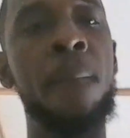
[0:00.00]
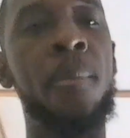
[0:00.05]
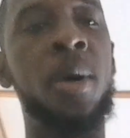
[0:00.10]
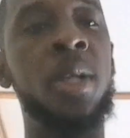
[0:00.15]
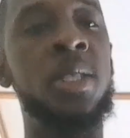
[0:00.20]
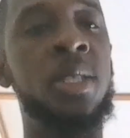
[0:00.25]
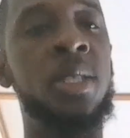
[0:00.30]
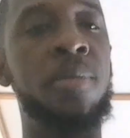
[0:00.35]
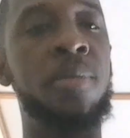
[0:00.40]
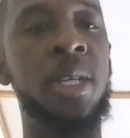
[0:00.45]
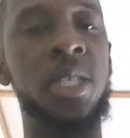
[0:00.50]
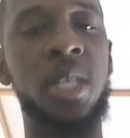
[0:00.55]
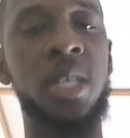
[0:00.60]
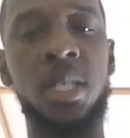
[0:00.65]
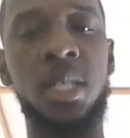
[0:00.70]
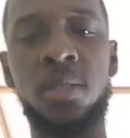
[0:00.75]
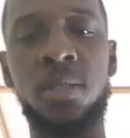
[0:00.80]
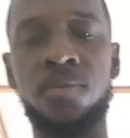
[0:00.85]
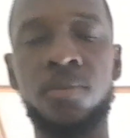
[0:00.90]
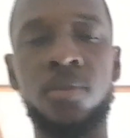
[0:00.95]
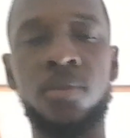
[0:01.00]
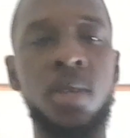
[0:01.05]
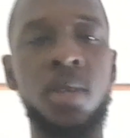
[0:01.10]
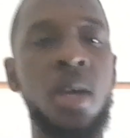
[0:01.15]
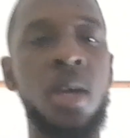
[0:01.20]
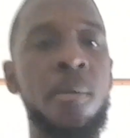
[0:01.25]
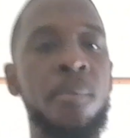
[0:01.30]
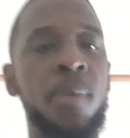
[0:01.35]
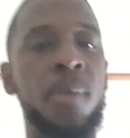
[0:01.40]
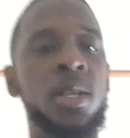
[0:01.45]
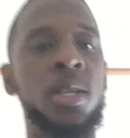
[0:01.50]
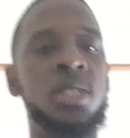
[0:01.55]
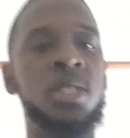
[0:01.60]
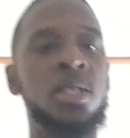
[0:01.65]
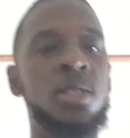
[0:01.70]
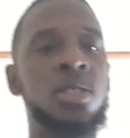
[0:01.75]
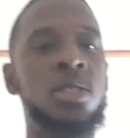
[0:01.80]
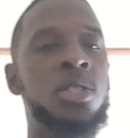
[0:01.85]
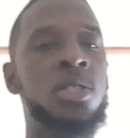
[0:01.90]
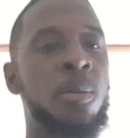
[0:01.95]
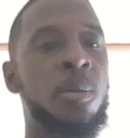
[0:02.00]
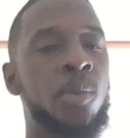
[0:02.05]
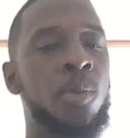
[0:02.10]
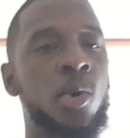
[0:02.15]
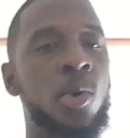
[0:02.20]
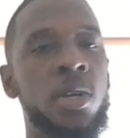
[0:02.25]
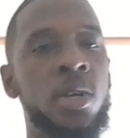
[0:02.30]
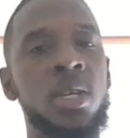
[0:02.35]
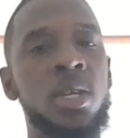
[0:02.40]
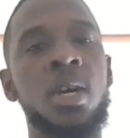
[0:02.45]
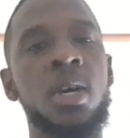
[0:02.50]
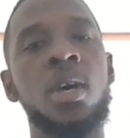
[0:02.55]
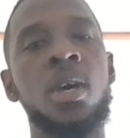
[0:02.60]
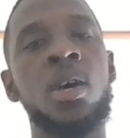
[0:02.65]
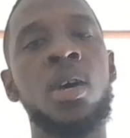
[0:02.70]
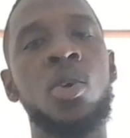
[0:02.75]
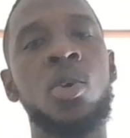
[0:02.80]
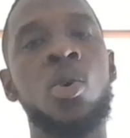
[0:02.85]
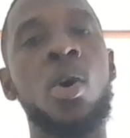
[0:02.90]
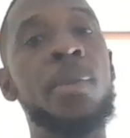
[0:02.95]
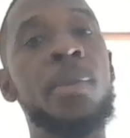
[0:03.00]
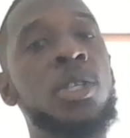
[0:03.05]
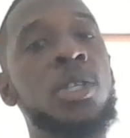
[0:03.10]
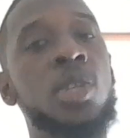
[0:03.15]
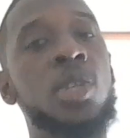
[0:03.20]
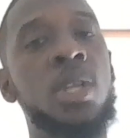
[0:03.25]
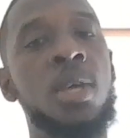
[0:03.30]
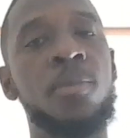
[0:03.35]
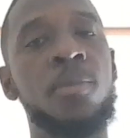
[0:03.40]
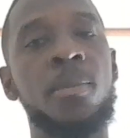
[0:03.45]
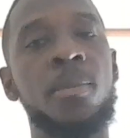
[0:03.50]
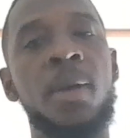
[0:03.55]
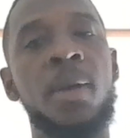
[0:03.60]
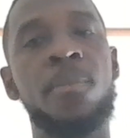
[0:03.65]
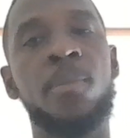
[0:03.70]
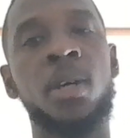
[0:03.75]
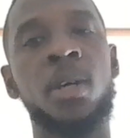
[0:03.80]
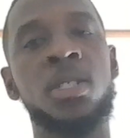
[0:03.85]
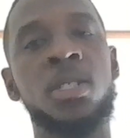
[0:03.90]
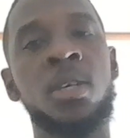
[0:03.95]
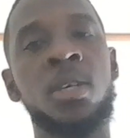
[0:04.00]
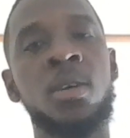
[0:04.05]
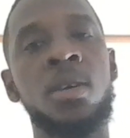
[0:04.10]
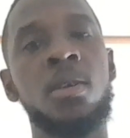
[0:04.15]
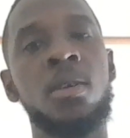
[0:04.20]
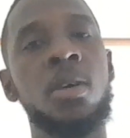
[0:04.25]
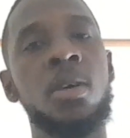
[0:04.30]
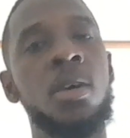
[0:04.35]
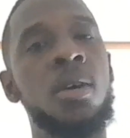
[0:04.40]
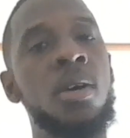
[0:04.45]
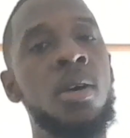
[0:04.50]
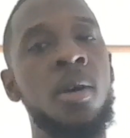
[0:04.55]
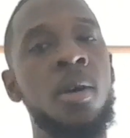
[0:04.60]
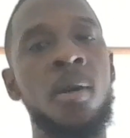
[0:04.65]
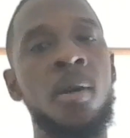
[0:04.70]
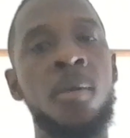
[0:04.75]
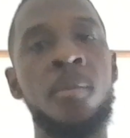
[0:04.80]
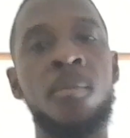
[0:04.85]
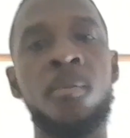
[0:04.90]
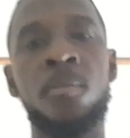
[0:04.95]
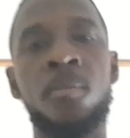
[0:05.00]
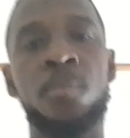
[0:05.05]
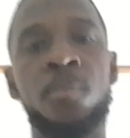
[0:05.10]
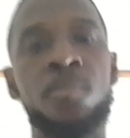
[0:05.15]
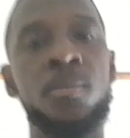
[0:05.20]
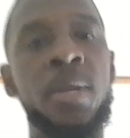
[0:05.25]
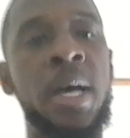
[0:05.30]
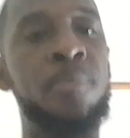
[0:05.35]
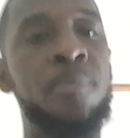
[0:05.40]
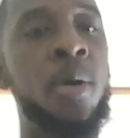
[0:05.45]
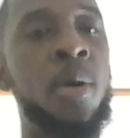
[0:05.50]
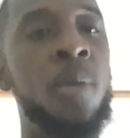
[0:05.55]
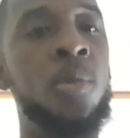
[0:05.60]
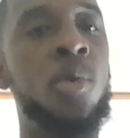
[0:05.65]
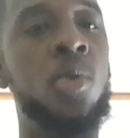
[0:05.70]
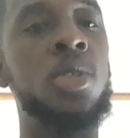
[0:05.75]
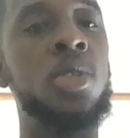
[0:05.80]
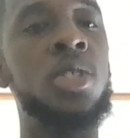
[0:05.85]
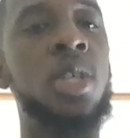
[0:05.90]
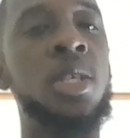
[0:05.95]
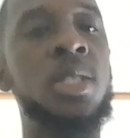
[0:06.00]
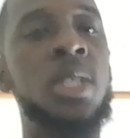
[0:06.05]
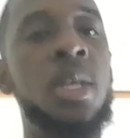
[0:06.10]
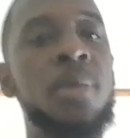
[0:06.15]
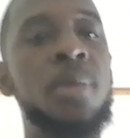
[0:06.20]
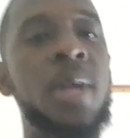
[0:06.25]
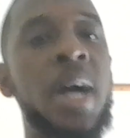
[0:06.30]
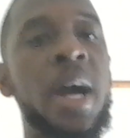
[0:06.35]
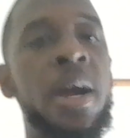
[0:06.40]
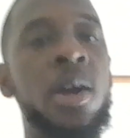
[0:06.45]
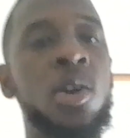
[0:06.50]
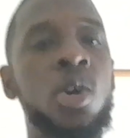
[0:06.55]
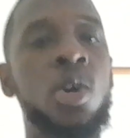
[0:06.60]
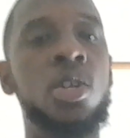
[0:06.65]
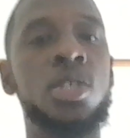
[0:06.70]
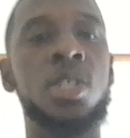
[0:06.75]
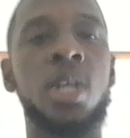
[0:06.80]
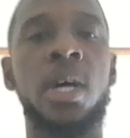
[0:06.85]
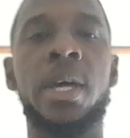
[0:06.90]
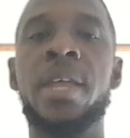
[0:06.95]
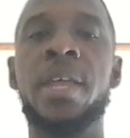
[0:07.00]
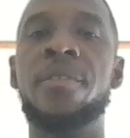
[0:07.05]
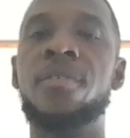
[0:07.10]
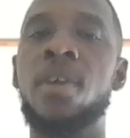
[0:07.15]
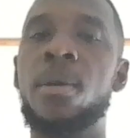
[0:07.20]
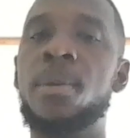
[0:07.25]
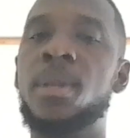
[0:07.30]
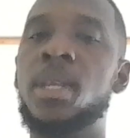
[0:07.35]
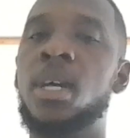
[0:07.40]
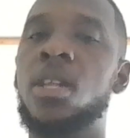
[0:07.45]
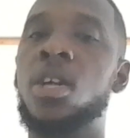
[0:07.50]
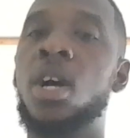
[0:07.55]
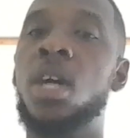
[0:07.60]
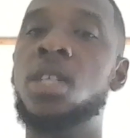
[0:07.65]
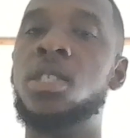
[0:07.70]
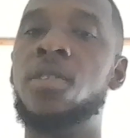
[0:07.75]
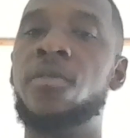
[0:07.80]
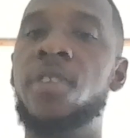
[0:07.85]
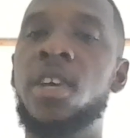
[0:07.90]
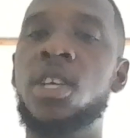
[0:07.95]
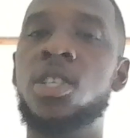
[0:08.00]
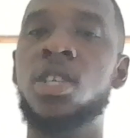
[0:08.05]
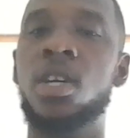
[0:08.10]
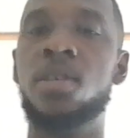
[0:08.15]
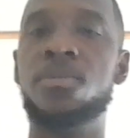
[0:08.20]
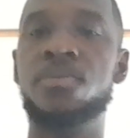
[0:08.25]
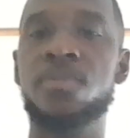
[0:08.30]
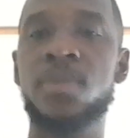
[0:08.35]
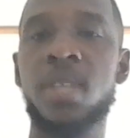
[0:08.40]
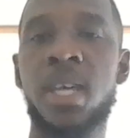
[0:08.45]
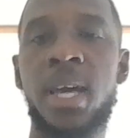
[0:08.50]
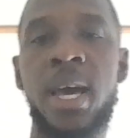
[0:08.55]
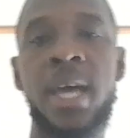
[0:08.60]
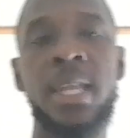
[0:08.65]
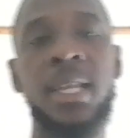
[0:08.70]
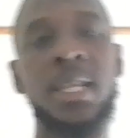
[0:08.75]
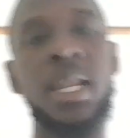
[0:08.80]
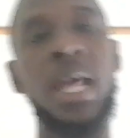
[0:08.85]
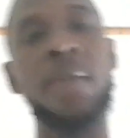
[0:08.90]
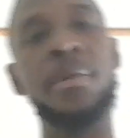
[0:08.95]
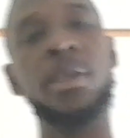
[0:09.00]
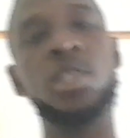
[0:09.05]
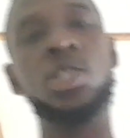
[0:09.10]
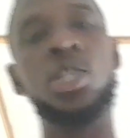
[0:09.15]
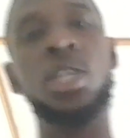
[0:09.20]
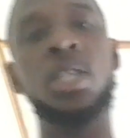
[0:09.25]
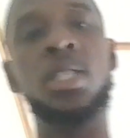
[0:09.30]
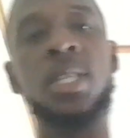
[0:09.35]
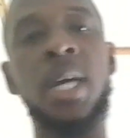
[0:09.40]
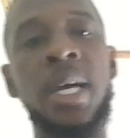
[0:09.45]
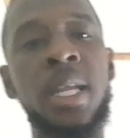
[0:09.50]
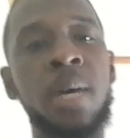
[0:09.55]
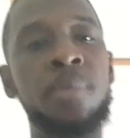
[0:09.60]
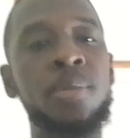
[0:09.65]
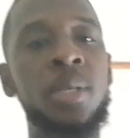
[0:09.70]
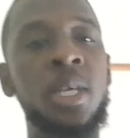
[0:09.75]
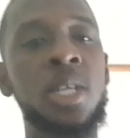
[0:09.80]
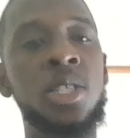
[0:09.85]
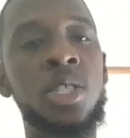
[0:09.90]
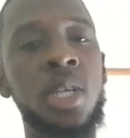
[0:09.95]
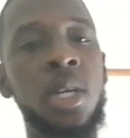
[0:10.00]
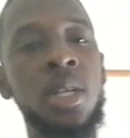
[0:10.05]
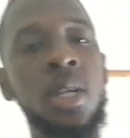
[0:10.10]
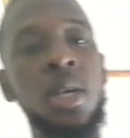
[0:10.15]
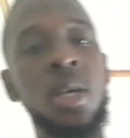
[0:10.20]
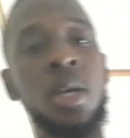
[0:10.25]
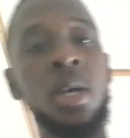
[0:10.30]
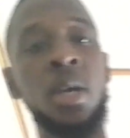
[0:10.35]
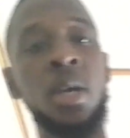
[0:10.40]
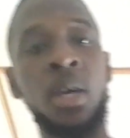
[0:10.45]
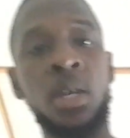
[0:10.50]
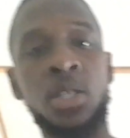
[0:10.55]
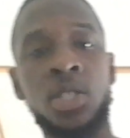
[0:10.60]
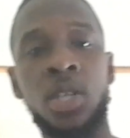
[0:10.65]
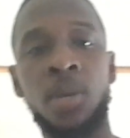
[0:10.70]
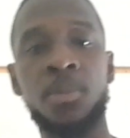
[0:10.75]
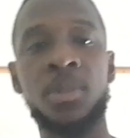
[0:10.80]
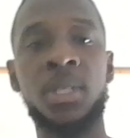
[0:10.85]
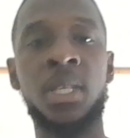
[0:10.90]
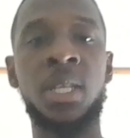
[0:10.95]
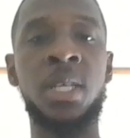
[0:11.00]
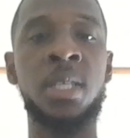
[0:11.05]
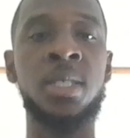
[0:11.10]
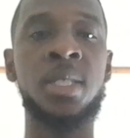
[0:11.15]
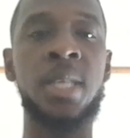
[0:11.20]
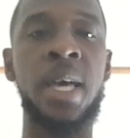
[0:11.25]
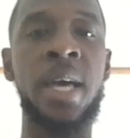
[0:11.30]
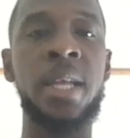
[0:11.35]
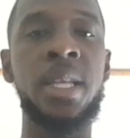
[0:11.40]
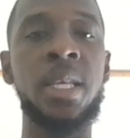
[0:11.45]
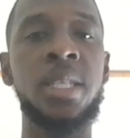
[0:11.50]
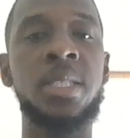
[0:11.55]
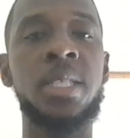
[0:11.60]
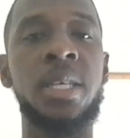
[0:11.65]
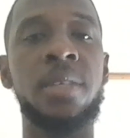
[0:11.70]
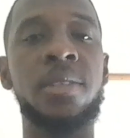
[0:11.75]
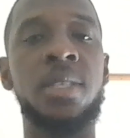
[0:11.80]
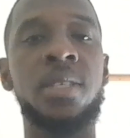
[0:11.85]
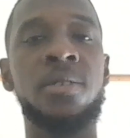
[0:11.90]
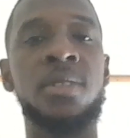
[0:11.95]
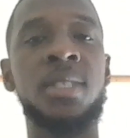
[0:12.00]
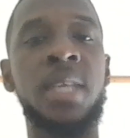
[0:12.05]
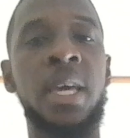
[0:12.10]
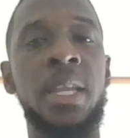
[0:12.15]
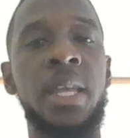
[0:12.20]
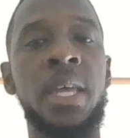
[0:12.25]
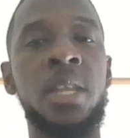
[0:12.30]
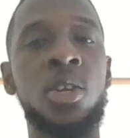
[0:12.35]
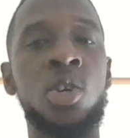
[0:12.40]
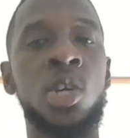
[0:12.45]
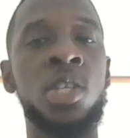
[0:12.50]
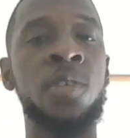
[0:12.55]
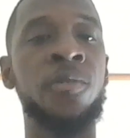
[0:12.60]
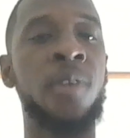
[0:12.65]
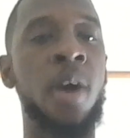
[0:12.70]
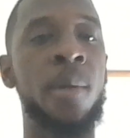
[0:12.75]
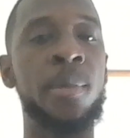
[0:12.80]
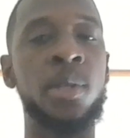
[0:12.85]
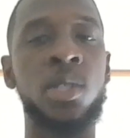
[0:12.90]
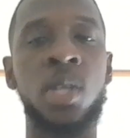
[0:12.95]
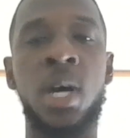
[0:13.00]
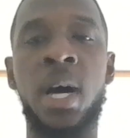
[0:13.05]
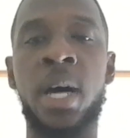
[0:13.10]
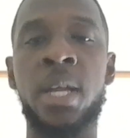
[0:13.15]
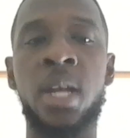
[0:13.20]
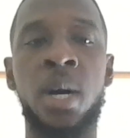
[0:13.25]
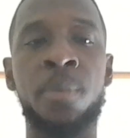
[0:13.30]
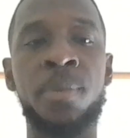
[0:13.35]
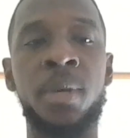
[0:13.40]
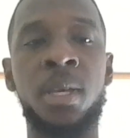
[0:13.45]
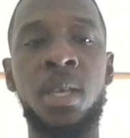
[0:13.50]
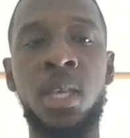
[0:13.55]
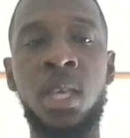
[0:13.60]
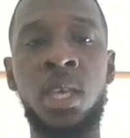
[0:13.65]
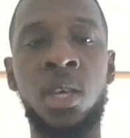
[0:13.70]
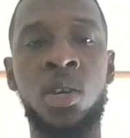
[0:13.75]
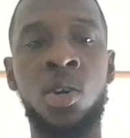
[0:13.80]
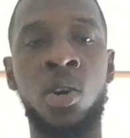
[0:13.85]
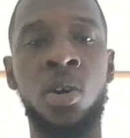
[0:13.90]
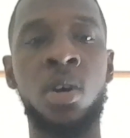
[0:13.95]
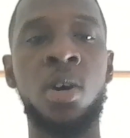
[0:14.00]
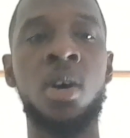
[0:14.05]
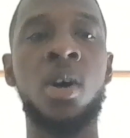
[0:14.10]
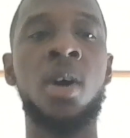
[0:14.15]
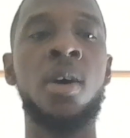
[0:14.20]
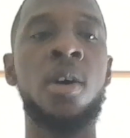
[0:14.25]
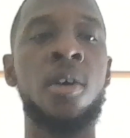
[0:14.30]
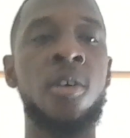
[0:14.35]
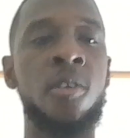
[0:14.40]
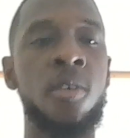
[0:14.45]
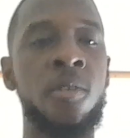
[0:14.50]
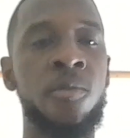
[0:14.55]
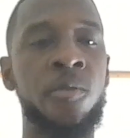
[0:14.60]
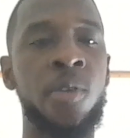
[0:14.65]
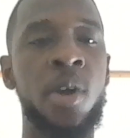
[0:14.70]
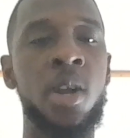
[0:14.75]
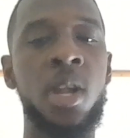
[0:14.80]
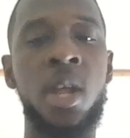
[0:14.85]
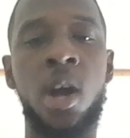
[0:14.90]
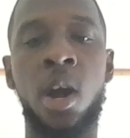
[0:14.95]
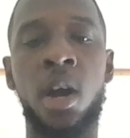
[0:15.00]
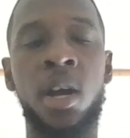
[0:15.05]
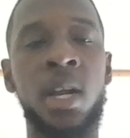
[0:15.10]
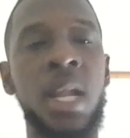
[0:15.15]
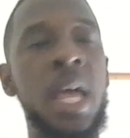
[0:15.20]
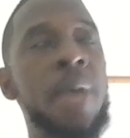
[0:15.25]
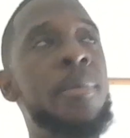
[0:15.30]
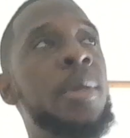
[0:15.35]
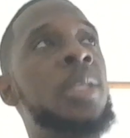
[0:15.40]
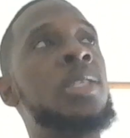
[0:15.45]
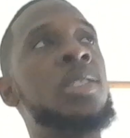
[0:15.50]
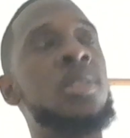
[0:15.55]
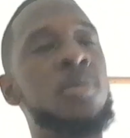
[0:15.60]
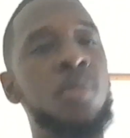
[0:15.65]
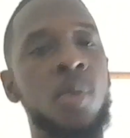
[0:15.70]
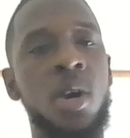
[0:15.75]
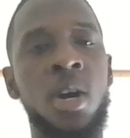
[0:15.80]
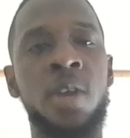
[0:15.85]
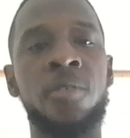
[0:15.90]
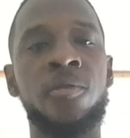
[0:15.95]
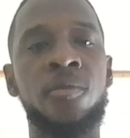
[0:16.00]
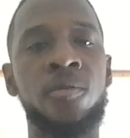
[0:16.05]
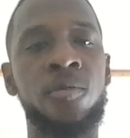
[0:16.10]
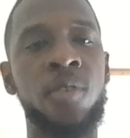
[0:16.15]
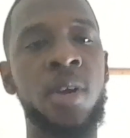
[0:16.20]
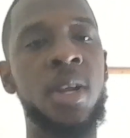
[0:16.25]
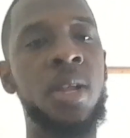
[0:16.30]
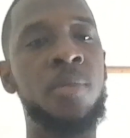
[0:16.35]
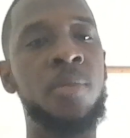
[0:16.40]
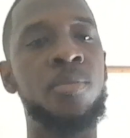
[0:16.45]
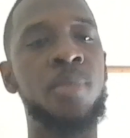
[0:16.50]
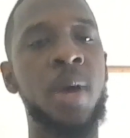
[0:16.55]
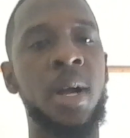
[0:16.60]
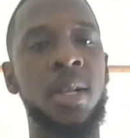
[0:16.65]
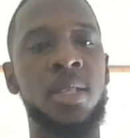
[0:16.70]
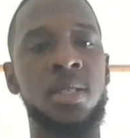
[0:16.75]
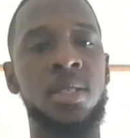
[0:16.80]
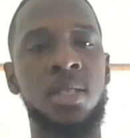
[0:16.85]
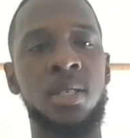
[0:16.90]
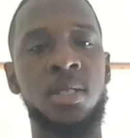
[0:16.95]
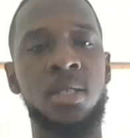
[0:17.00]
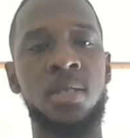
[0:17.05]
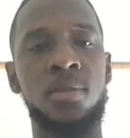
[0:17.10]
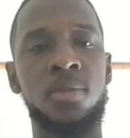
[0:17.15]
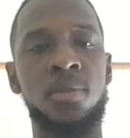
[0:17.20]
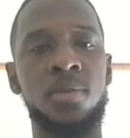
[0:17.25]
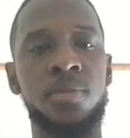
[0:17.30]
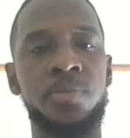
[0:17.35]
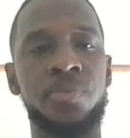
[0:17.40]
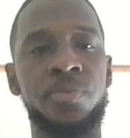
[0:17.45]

Policy measures, policy support. Government should implement policy that promotes sustainable agriculture, environmental conservation, and climate change adaptation. Subsidies and incentives can encourage farmers to adopt eco-friendly or climate-smart friendly practices.